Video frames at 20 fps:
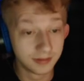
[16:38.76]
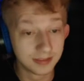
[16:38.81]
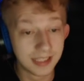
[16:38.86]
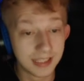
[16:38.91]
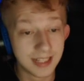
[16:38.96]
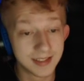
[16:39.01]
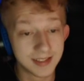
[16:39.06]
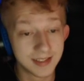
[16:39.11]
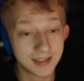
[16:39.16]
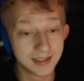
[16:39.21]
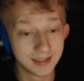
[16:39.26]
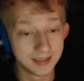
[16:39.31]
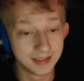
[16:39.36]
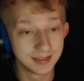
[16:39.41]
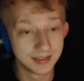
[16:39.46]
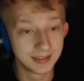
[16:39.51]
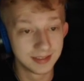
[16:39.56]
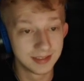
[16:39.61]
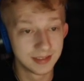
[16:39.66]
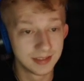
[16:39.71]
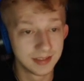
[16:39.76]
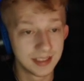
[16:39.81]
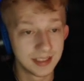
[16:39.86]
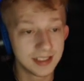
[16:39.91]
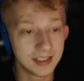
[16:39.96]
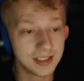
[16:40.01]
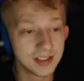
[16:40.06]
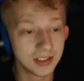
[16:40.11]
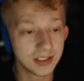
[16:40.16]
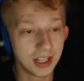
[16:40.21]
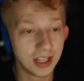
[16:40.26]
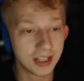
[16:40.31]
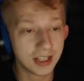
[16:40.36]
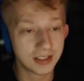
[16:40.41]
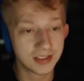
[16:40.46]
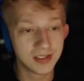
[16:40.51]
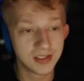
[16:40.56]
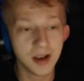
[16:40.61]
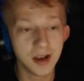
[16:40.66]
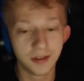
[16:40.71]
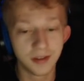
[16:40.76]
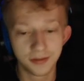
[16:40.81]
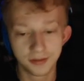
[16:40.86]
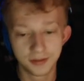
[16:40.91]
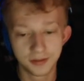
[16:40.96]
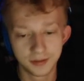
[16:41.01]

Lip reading: that does a lot of stuff,